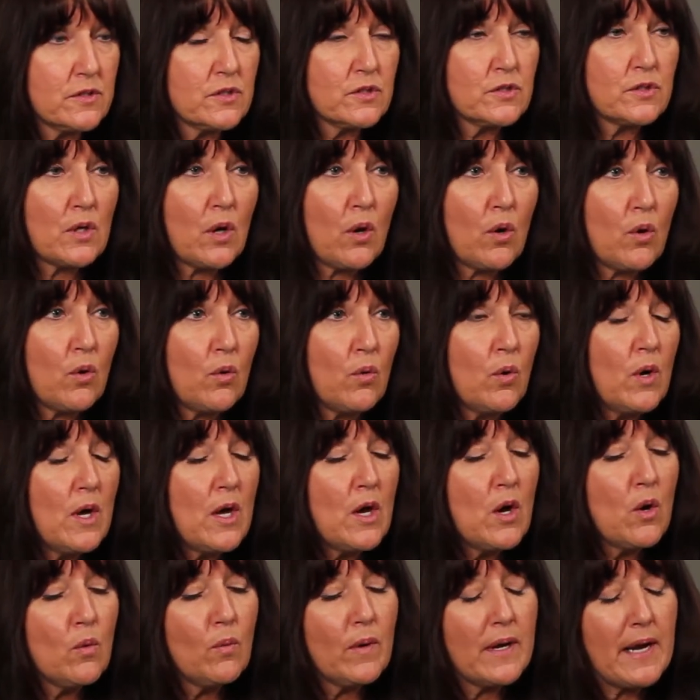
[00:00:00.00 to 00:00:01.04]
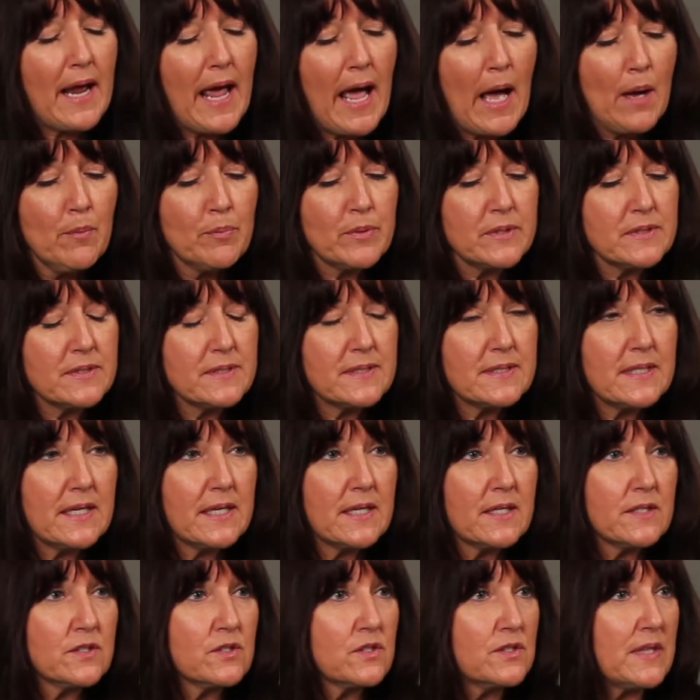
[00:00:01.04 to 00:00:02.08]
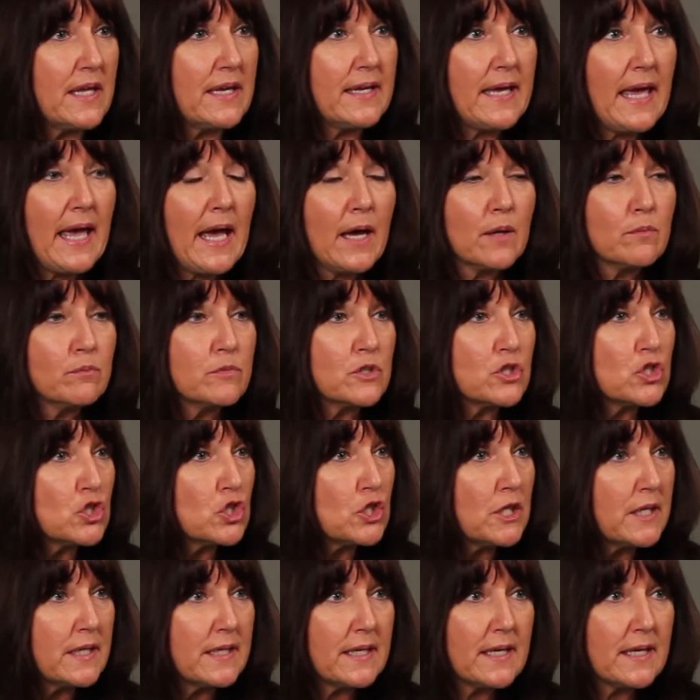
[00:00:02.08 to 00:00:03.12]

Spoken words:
So what happens is they can't machine